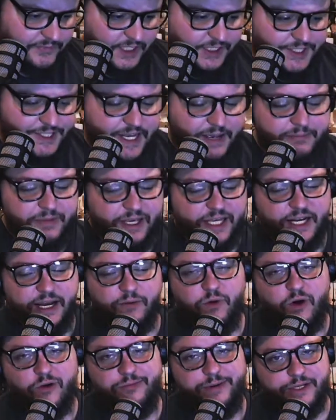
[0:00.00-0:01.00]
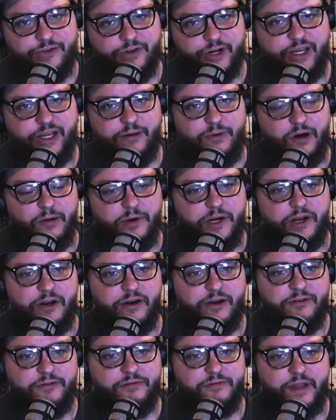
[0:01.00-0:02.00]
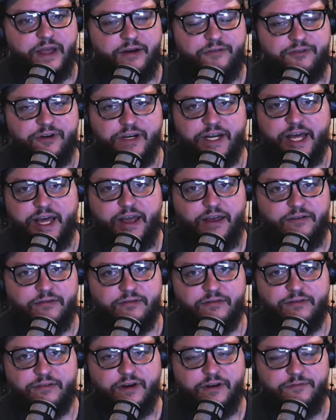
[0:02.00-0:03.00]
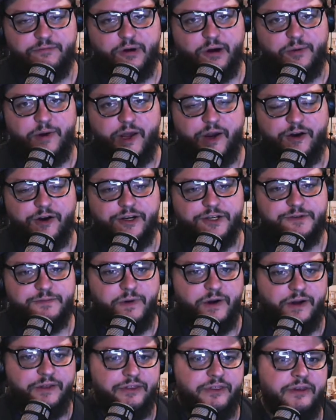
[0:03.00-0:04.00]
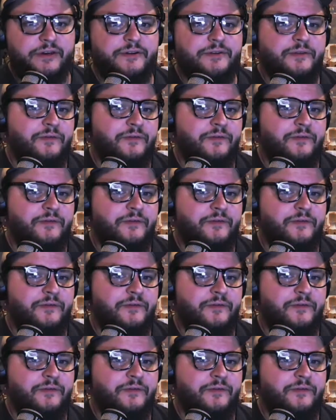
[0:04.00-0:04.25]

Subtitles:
Does that mean I won't be drinking bourbon on every day of Bourbon Heritage Month?